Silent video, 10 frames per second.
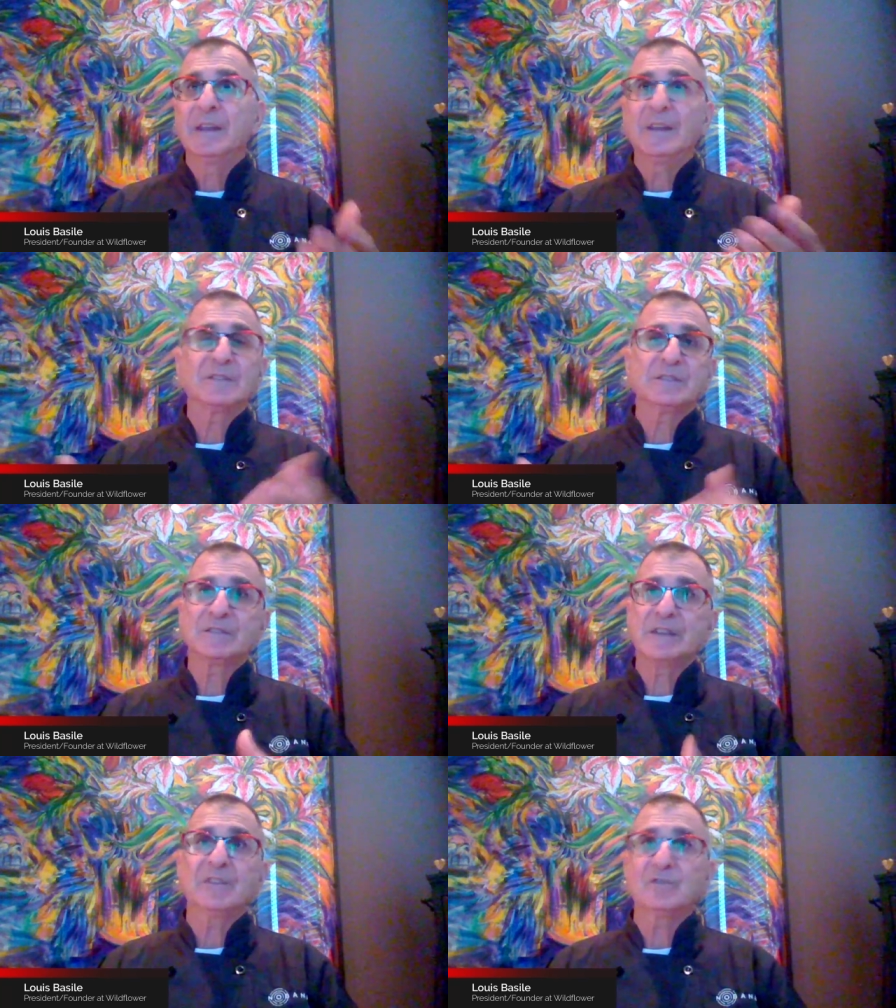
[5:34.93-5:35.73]
it's
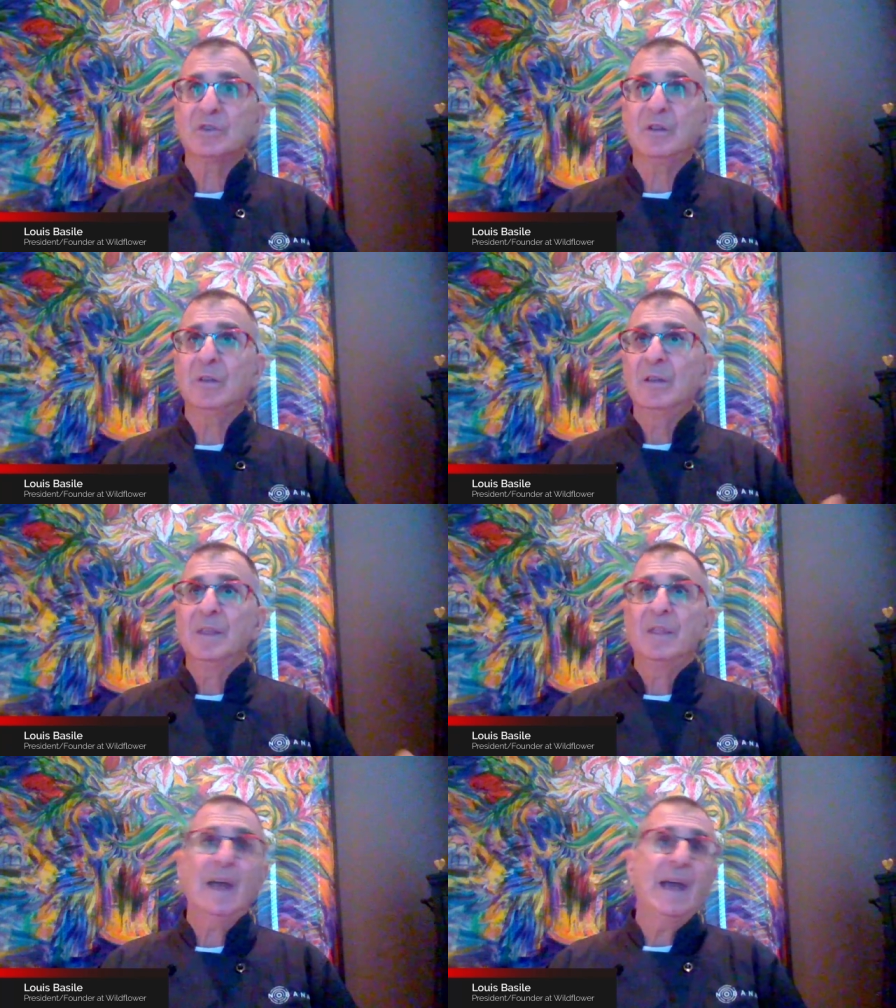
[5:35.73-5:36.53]
essential
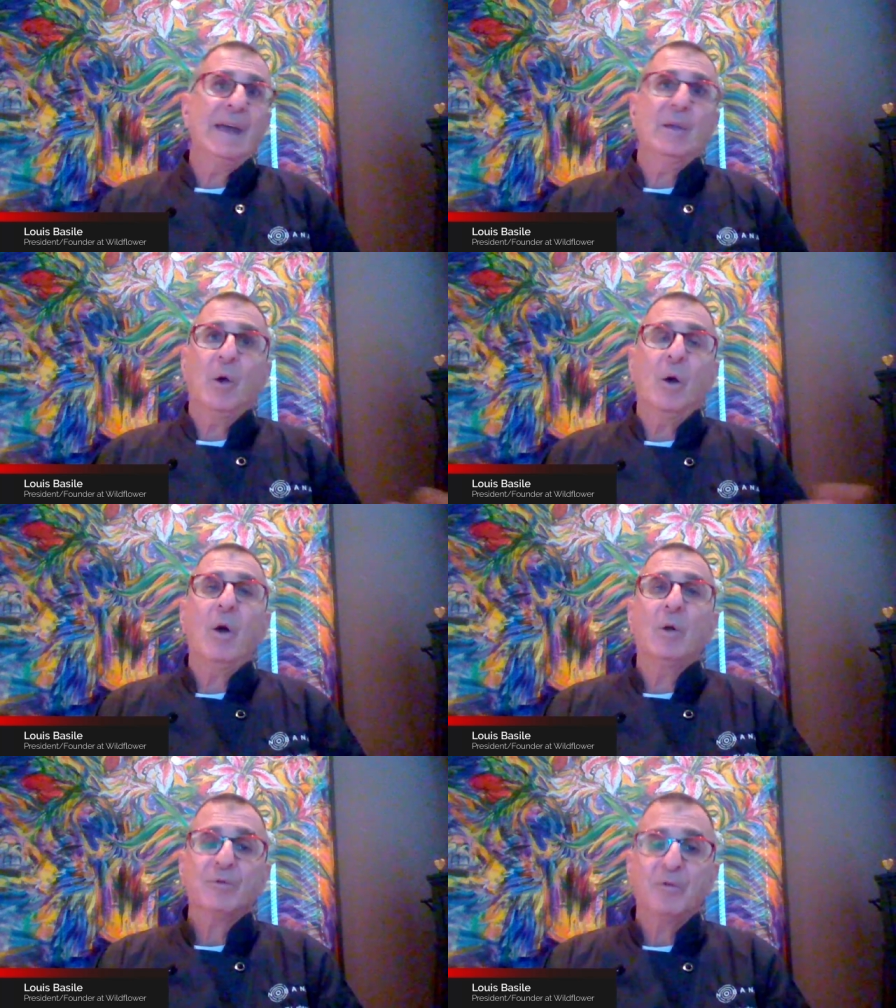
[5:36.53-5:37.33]
that
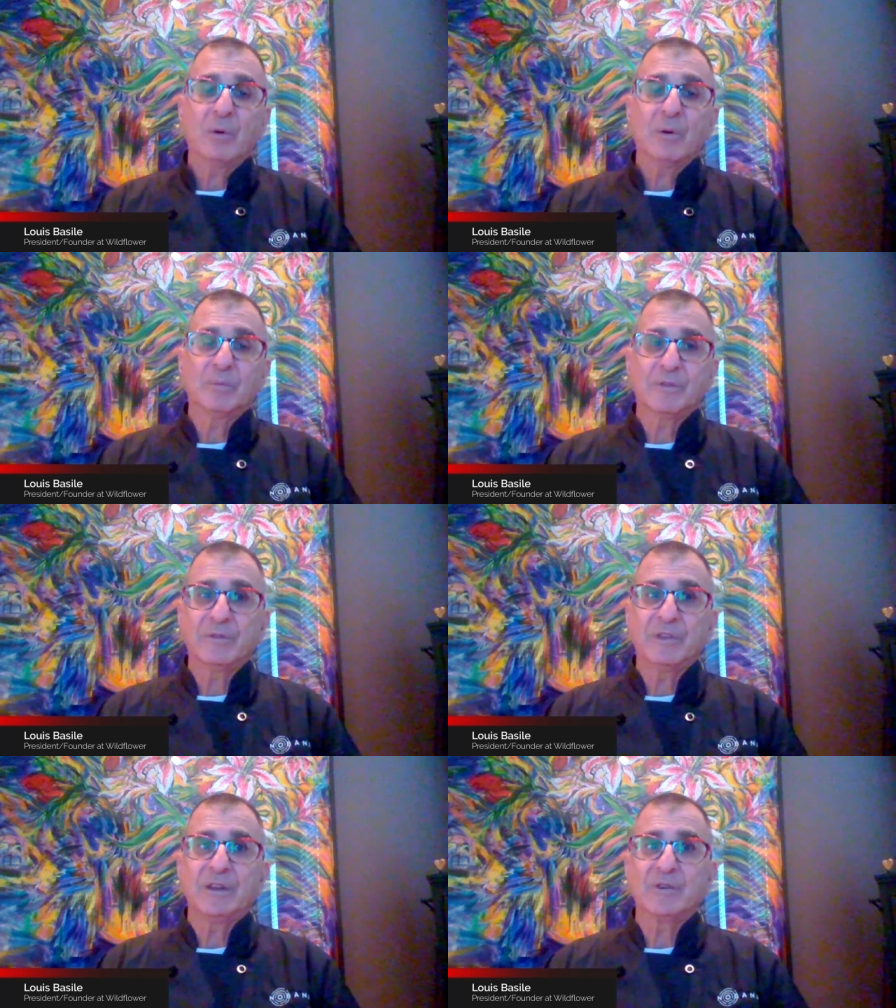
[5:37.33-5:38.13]
all forms
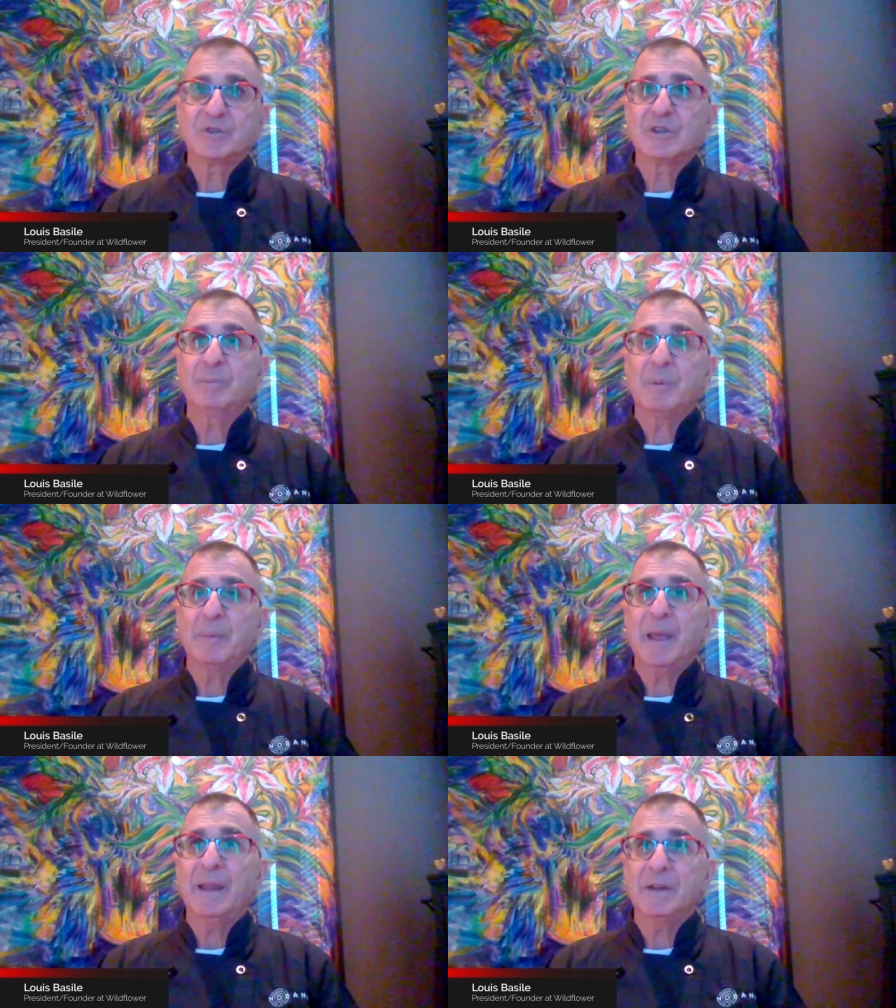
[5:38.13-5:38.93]
of leadership and
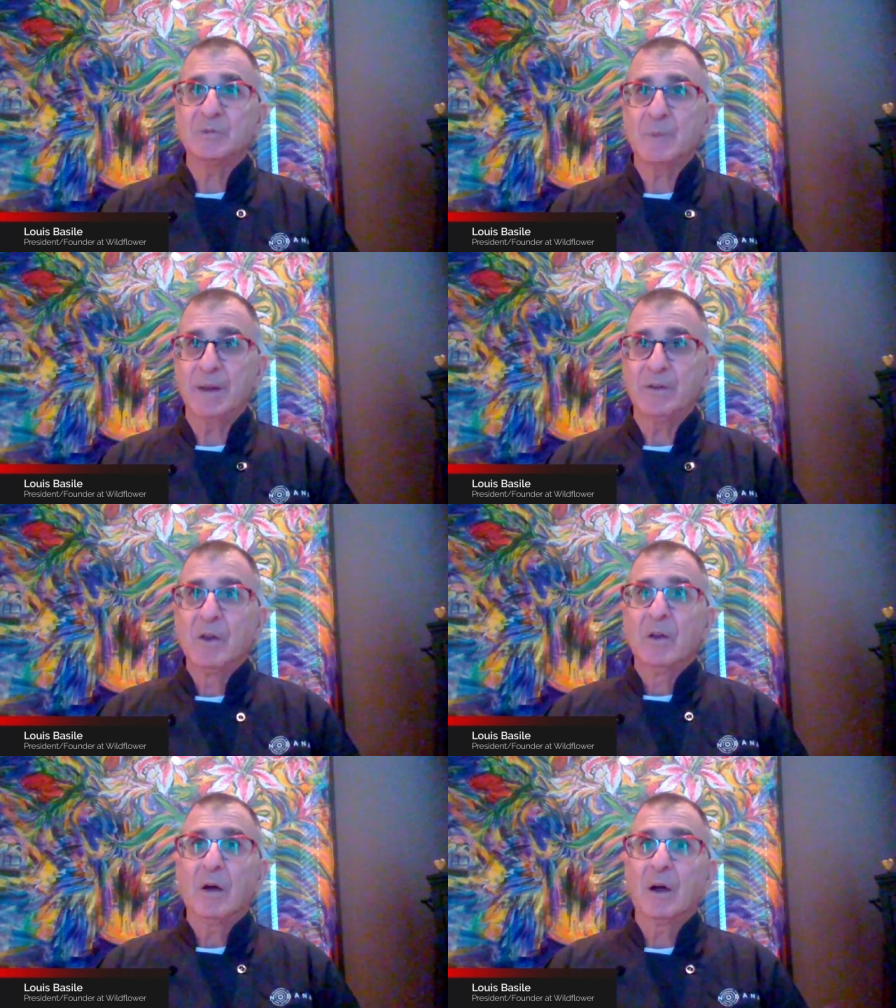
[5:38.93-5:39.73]
management
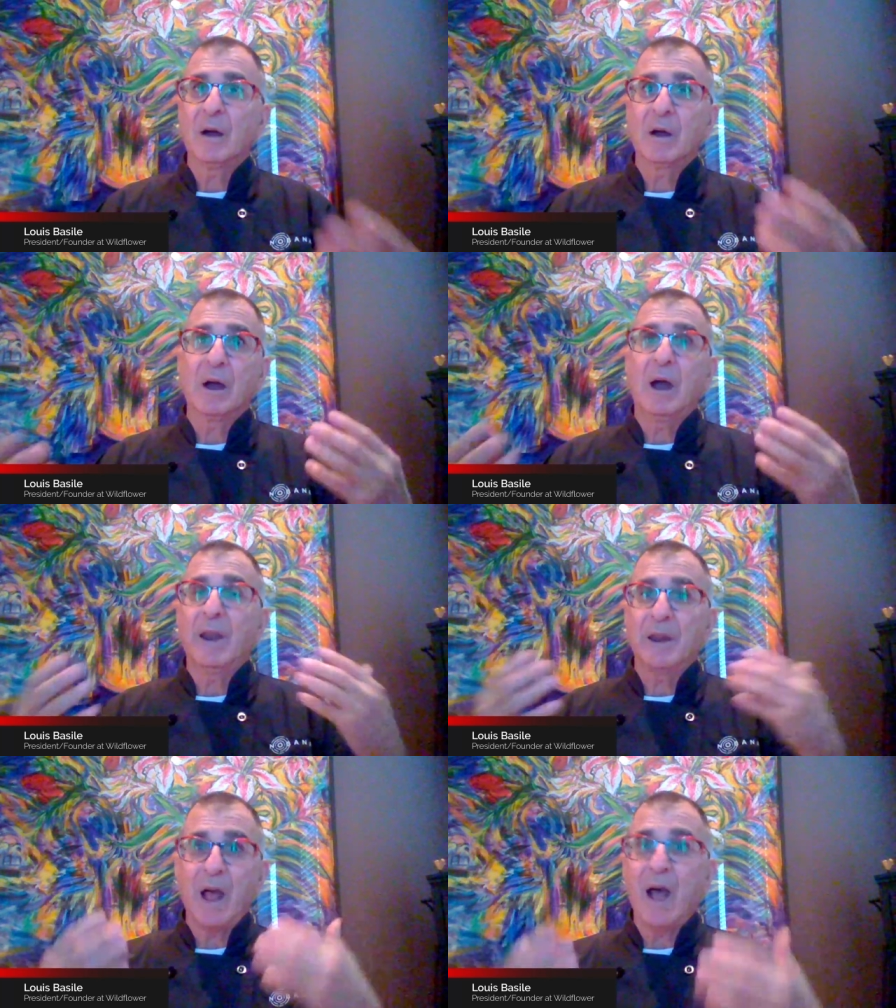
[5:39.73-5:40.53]
are
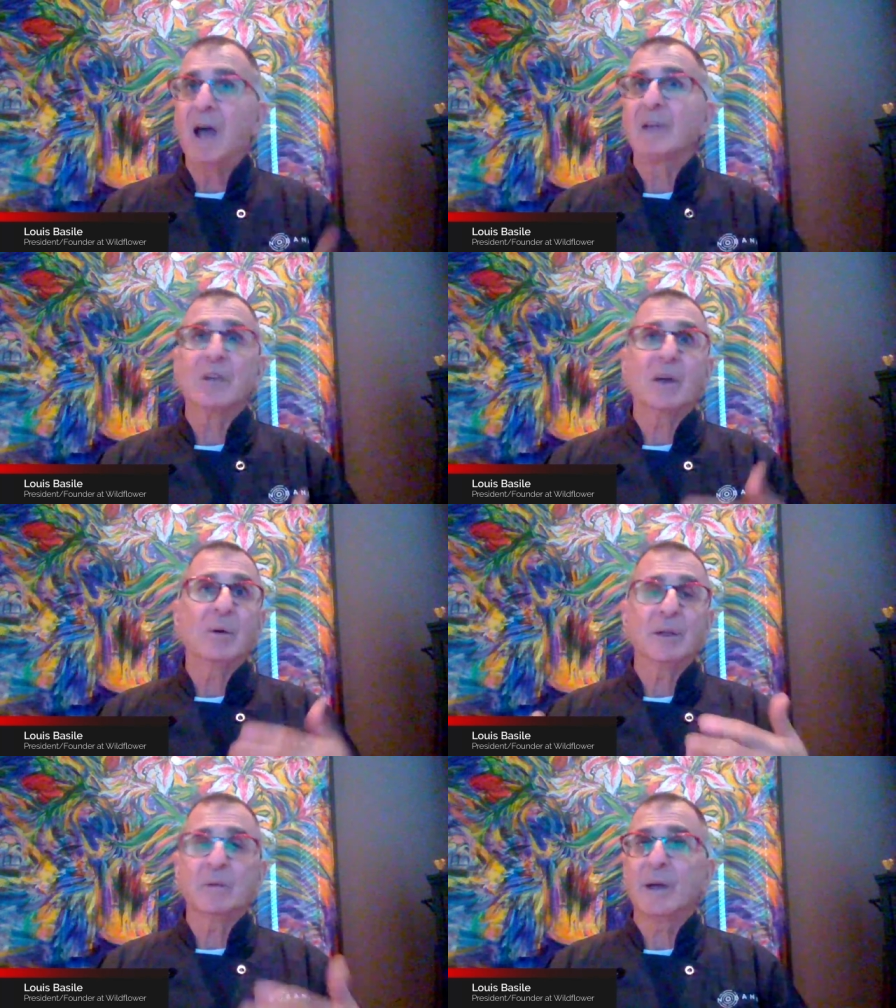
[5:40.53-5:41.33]
on an
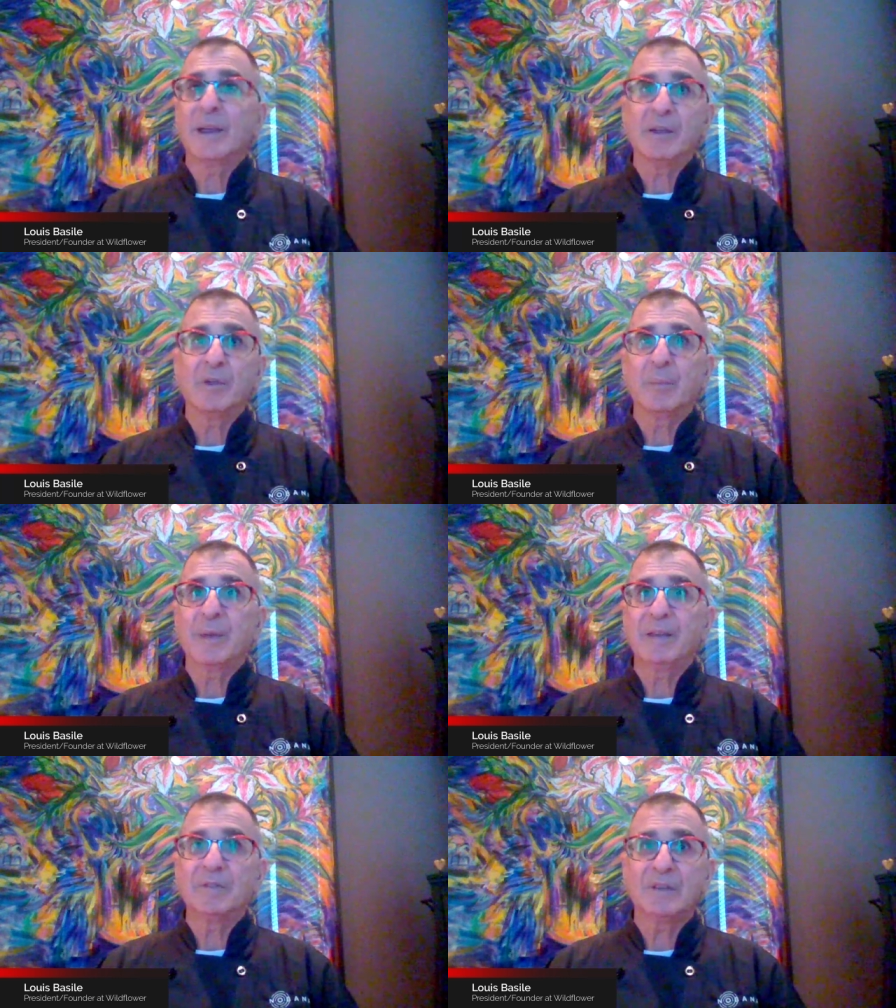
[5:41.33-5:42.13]
ongoing regular
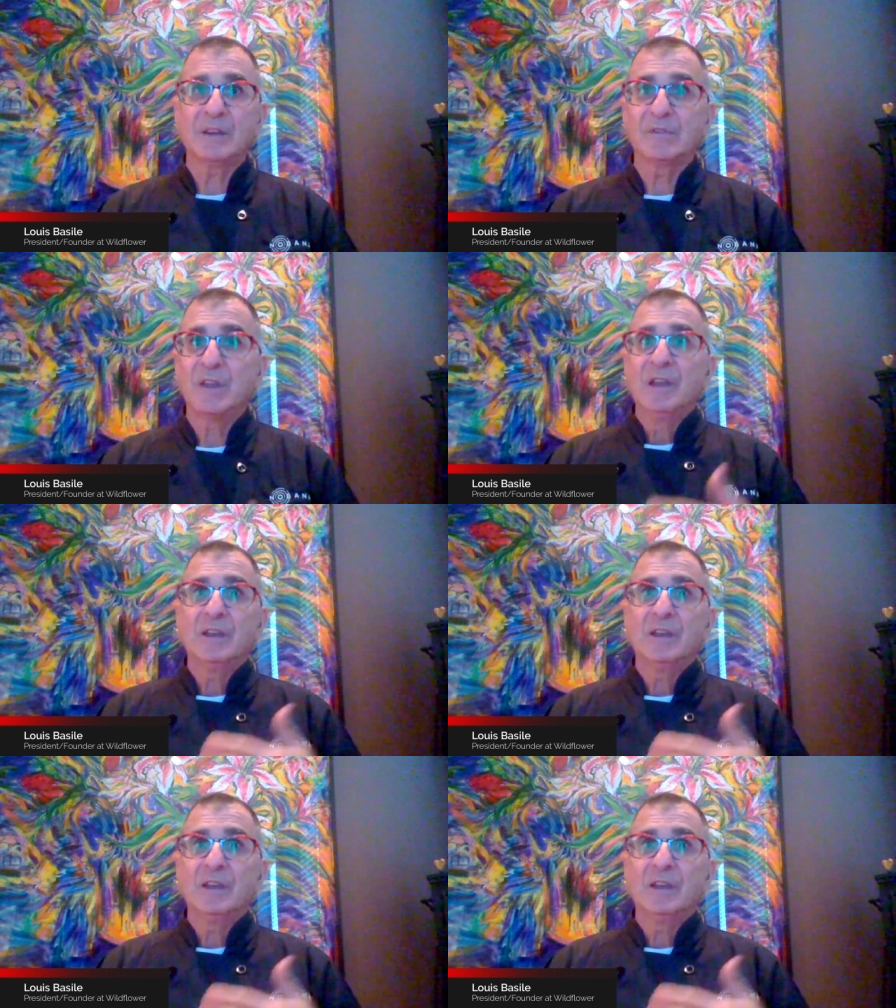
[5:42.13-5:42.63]
basis,